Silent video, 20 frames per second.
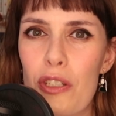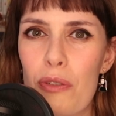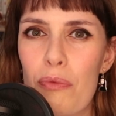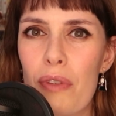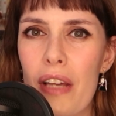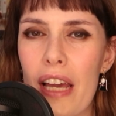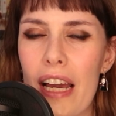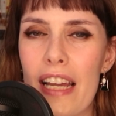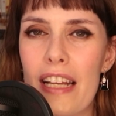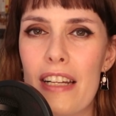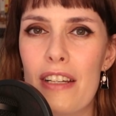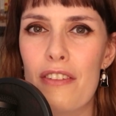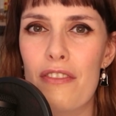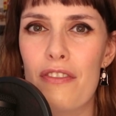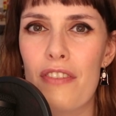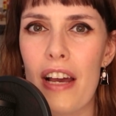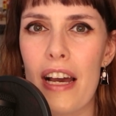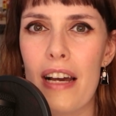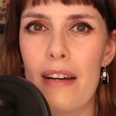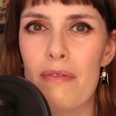some kind
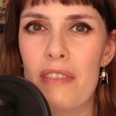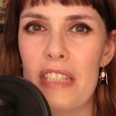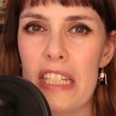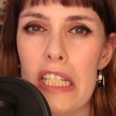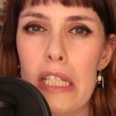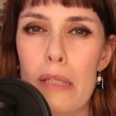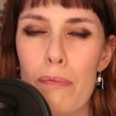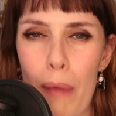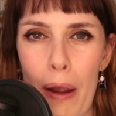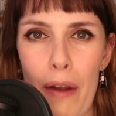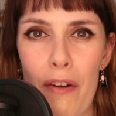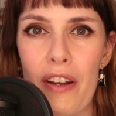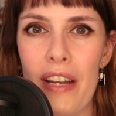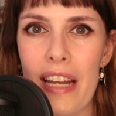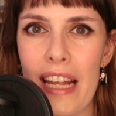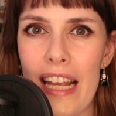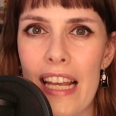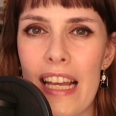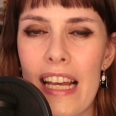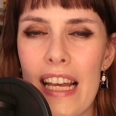of
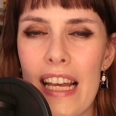disparity